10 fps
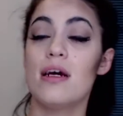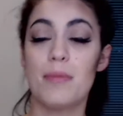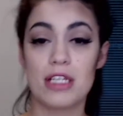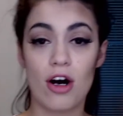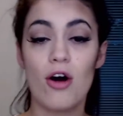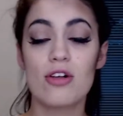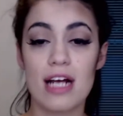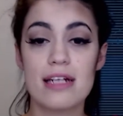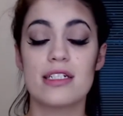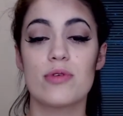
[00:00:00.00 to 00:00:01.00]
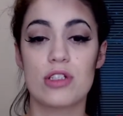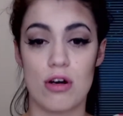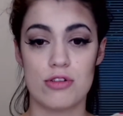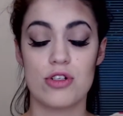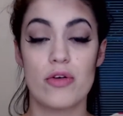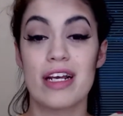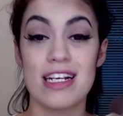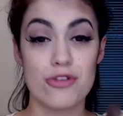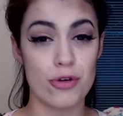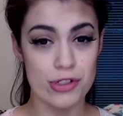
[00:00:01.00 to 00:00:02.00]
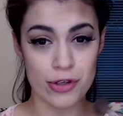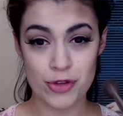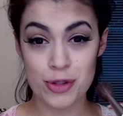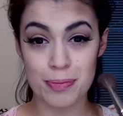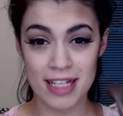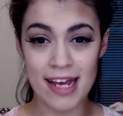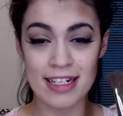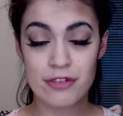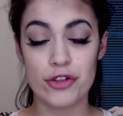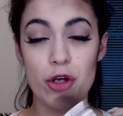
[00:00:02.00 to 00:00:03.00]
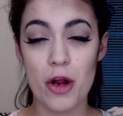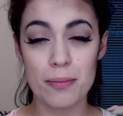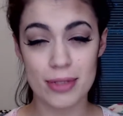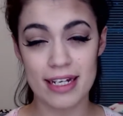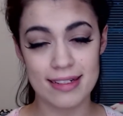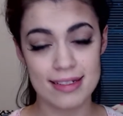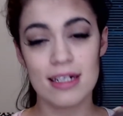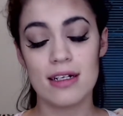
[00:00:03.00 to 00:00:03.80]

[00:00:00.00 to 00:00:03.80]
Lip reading: but the whole idea with contouring is also to blend. If you don't blend,